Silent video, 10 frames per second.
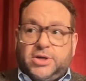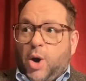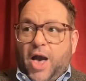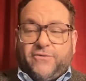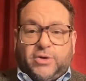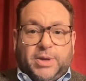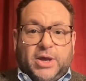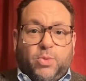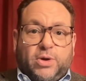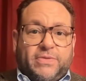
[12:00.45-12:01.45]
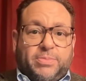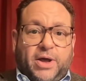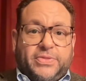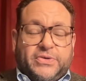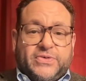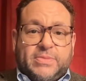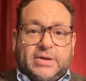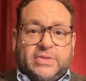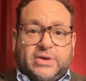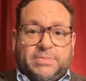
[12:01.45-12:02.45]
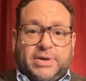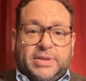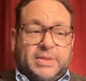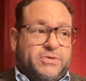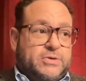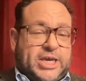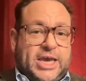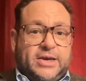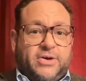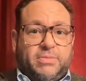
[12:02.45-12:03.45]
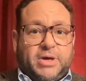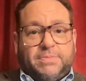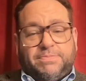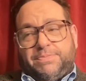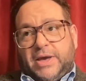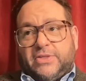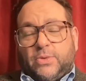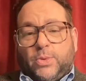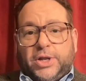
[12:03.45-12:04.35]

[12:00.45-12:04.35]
I have to pick one of the brothers, I'm either going to pick the future king or I'm going to pick the one